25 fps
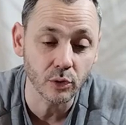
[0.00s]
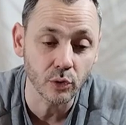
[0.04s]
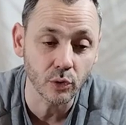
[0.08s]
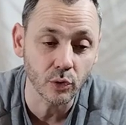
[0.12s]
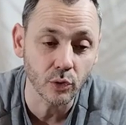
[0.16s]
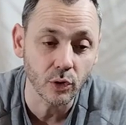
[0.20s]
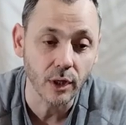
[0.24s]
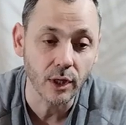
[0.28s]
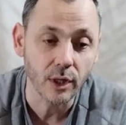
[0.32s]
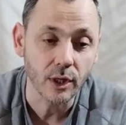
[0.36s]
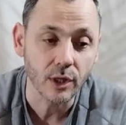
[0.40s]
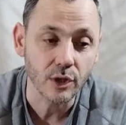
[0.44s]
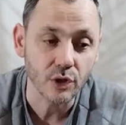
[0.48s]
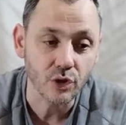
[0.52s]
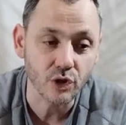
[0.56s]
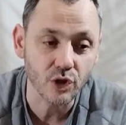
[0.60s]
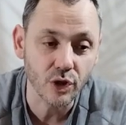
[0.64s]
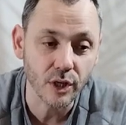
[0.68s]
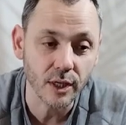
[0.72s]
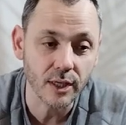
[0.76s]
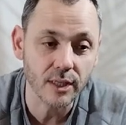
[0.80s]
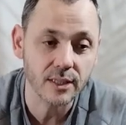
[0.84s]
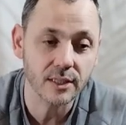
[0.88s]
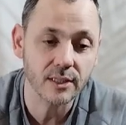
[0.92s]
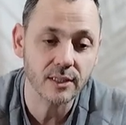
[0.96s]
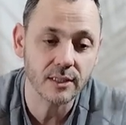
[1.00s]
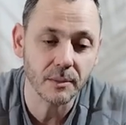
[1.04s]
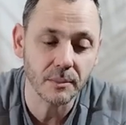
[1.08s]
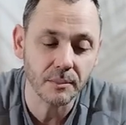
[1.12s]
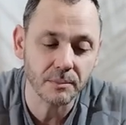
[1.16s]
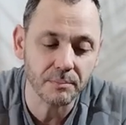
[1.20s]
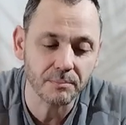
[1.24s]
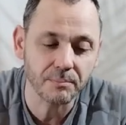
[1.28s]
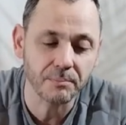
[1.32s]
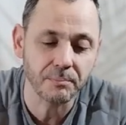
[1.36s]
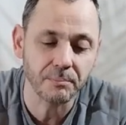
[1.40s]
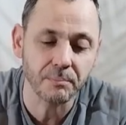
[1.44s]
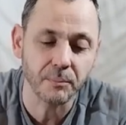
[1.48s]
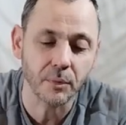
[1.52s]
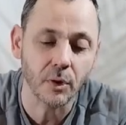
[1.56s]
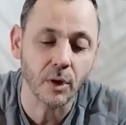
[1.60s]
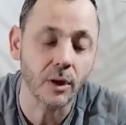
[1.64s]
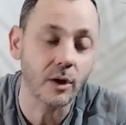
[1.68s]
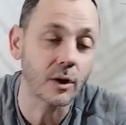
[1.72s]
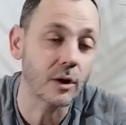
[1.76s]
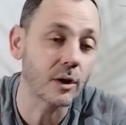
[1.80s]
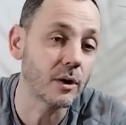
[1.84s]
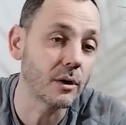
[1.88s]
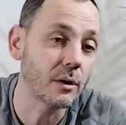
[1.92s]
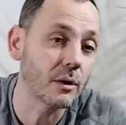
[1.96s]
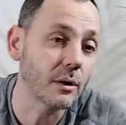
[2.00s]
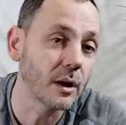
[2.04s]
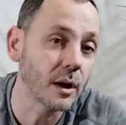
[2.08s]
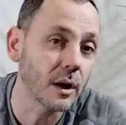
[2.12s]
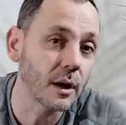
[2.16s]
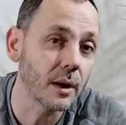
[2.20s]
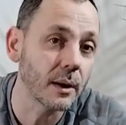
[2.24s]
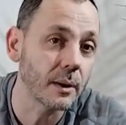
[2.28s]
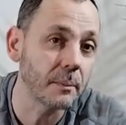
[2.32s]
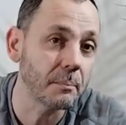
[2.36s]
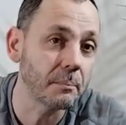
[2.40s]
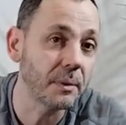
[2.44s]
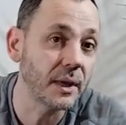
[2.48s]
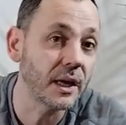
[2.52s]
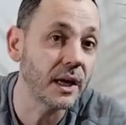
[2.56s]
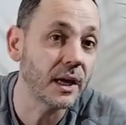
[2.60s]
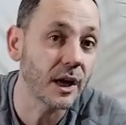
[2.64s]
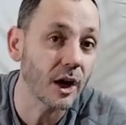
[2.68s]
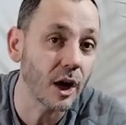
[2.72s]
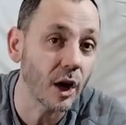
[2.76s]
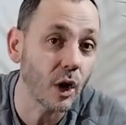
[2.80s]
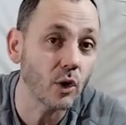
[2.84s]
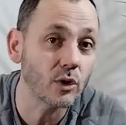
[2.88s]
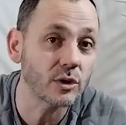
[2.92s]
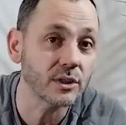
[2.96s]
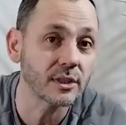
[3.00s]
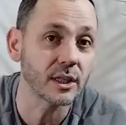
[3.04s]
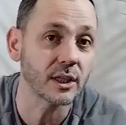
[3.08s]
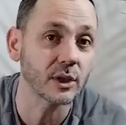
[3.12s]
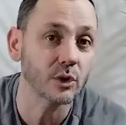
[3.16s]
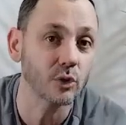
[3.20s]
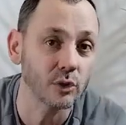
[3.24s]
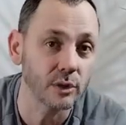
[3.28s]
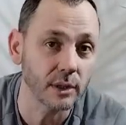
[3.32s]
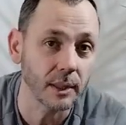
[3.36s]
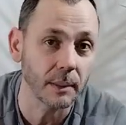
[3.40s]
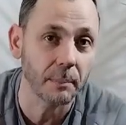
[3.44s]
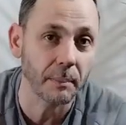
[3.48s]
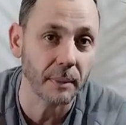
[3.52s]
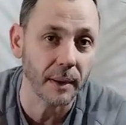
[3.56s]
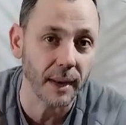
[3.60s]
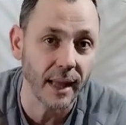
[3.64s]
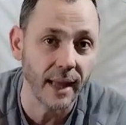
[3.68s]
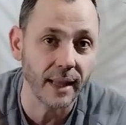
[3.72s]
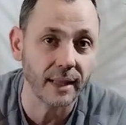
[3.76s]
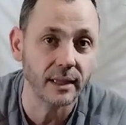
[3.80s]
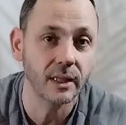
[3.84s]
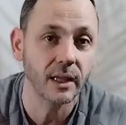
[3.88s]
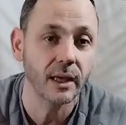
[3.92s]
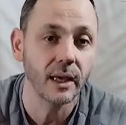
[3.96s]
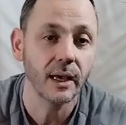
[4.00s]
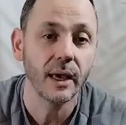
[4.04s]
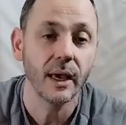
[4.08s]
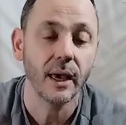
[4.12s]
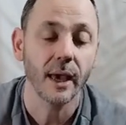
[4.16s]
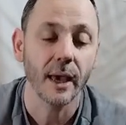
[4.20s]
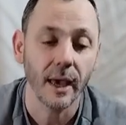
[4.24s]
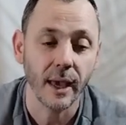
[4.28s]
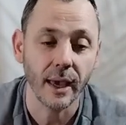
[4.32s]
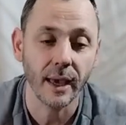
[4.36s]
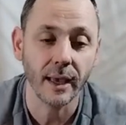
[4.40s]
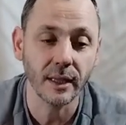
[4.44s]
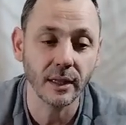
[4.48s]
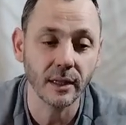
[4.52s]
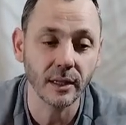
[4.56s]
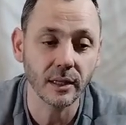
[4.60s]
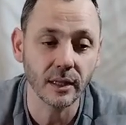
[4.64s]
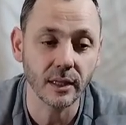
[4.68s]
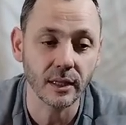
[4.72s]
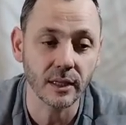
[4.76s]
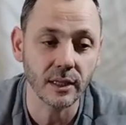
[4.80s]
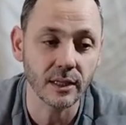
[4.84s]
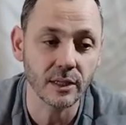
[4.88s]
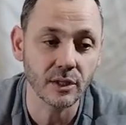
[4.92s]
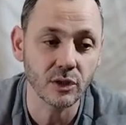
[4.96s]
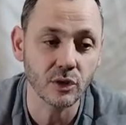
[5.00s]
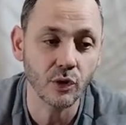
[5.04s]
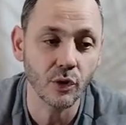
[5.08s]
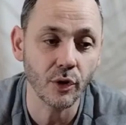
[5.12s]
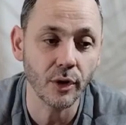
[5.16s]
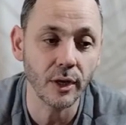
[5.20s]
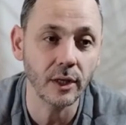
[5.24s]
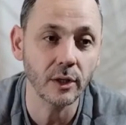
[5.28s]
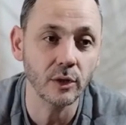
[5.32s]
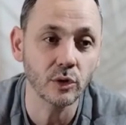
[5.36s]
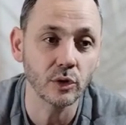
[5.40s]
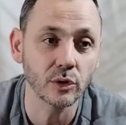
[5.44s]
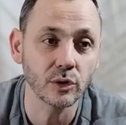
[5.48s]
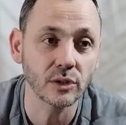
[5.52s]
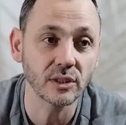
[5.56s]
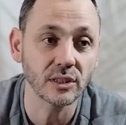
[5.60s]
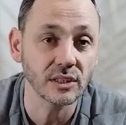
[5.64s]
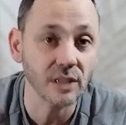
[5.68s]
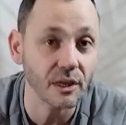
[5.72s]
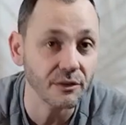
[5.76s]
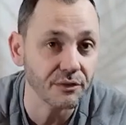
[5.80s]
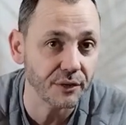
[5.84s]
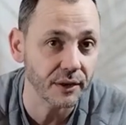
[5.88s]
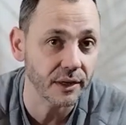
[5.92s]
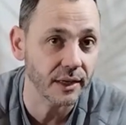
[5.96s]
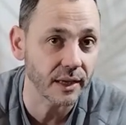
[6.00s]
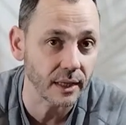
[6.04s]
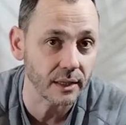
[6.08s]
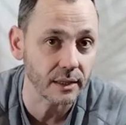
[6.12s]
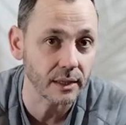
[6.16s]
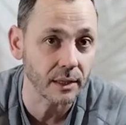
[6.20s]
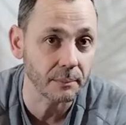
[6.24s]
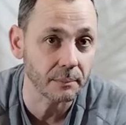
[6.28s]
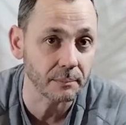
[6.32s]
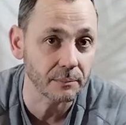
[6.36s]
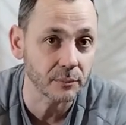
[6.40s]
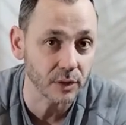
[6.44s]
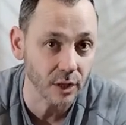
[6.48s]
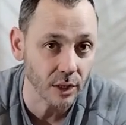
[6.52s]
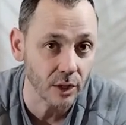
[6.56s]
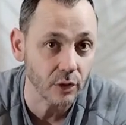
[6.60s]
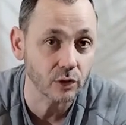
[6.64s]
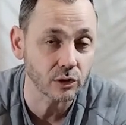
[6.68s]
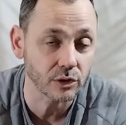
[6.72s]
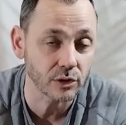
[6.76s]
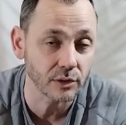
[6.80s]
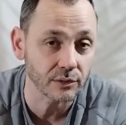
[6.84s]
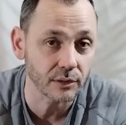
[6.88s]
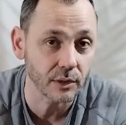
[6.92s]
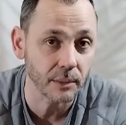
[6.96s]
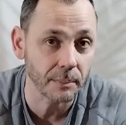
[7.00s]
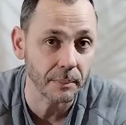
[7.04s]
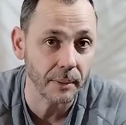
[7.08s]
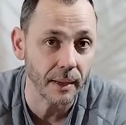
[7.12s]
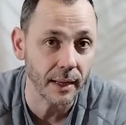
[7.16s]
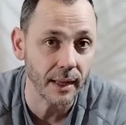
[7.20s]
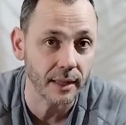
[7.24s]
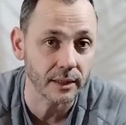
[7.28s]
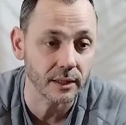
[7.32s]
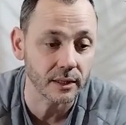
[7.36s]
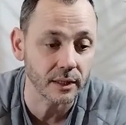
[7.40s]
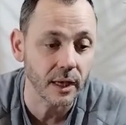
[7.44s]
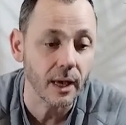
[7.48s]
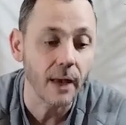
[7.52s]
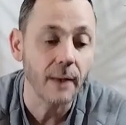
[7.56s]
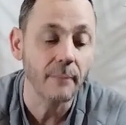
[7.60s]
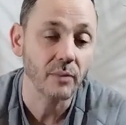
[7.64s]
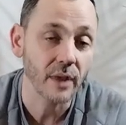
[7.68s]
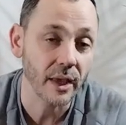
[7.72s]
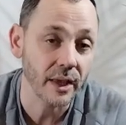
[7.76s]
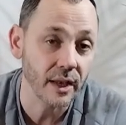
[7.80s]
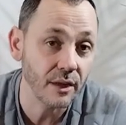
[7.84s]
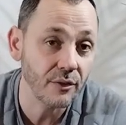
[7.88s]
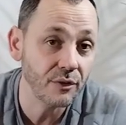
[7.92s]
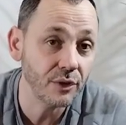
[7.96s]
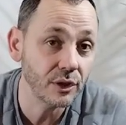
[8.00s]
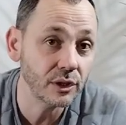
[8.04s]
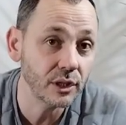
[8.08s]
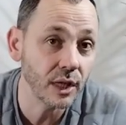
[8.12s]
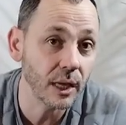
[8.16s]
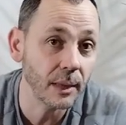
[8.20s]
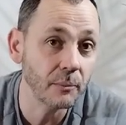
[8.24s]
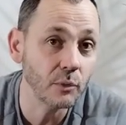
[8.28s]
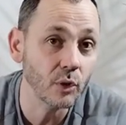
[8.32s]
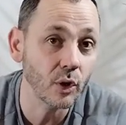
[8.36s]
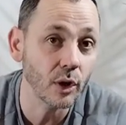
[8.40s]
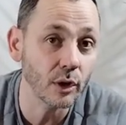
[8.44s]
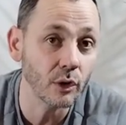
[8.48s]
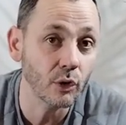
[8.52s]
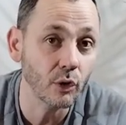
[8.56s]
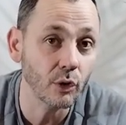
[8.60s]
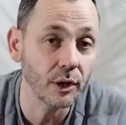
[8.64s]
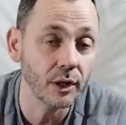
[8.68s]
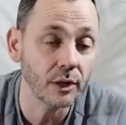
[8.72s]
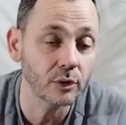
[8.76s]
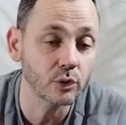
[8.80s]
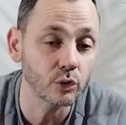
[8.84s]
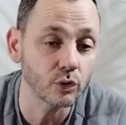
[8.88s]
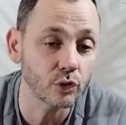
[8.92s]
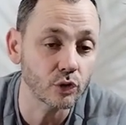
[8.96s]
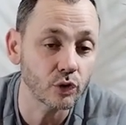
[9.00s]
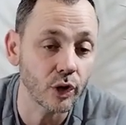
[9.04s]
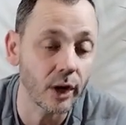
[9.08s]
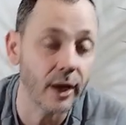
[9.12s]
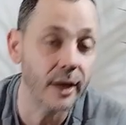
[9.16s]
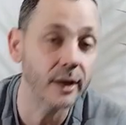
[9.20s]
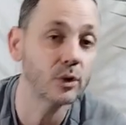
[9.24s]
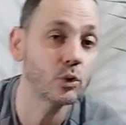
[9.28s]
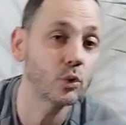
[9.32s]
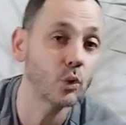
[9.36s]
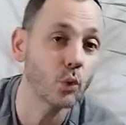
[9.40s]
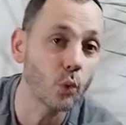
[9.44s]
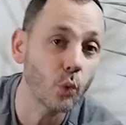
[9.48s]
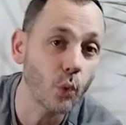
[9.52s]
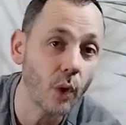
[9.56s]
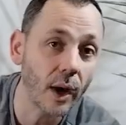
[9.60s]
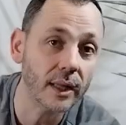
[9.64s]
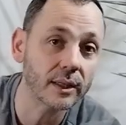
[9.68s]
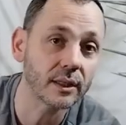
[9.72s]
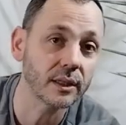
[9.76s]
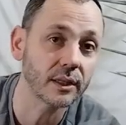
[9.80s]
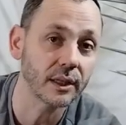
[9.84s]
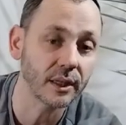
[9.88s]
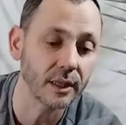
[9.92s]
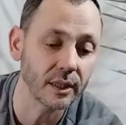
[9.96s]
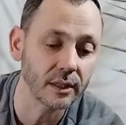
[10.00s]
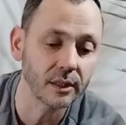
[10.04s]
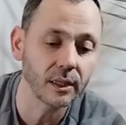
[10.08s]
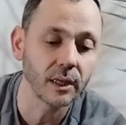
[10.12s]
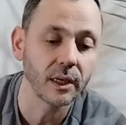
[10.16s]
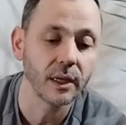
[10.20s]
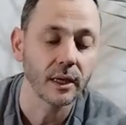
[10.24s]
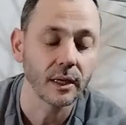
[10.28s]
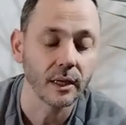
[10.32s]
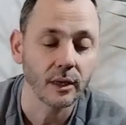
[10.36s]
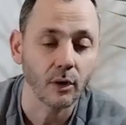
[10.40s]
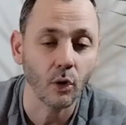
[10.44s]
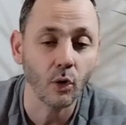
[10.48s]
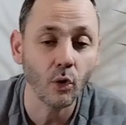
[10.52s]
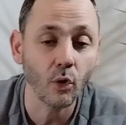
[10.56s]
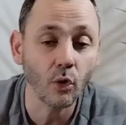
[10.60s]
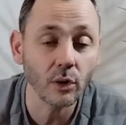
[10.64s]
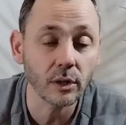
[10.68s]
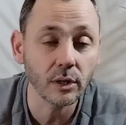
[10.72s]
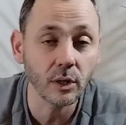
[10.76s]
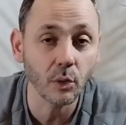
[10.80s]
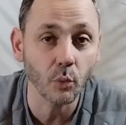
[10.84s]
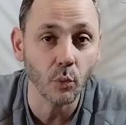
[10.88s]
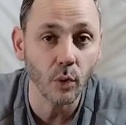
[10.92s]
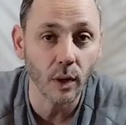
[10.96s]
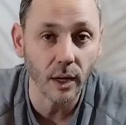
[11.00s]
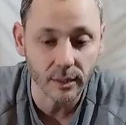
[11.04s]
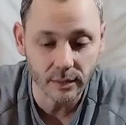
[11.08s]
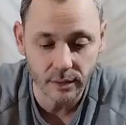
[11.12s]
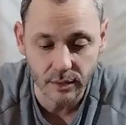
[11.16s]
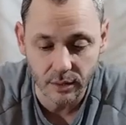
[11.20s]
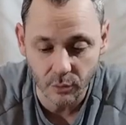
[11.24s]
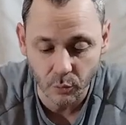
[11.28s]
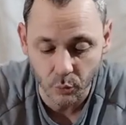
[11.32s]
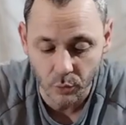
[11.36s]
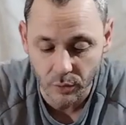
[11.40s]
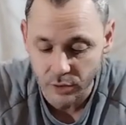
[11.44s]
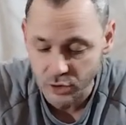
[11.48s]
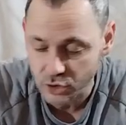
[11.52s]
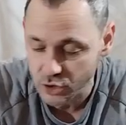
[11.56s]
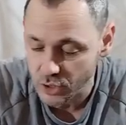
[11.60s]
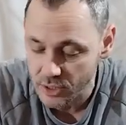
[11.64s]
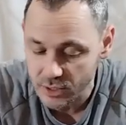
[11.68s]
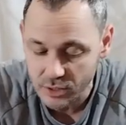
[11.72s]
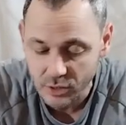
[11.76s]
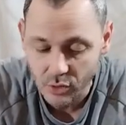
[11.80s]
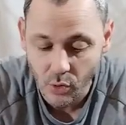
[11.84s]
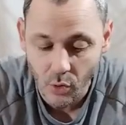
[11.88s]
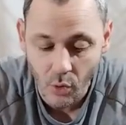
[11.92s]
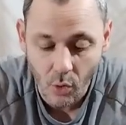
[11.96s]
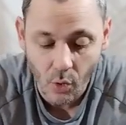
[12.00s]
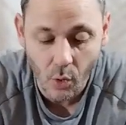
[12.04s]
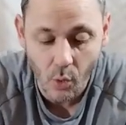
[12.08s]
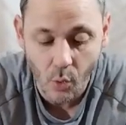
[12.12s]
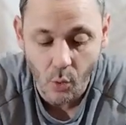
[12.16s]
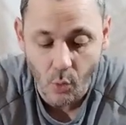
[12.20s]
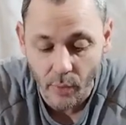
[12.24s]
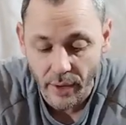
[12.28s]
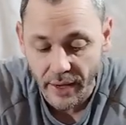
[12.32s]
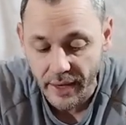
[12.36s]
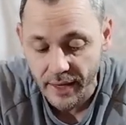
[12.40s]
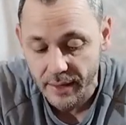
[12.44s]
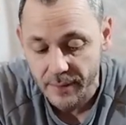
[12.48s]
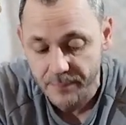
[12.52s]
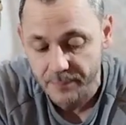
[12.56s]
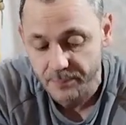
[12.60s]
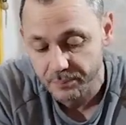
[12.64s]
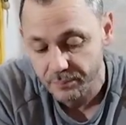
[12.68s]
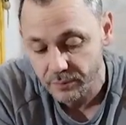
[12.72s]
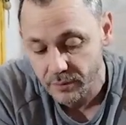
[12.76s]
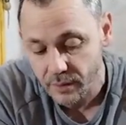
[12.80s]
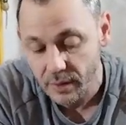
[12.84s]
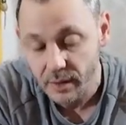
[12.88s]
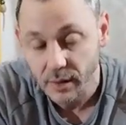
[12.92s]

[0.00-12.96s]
to just be closer to the plant and is going to suffocate the roots of the plant. And every time you are going to try to water it, all the water will just go away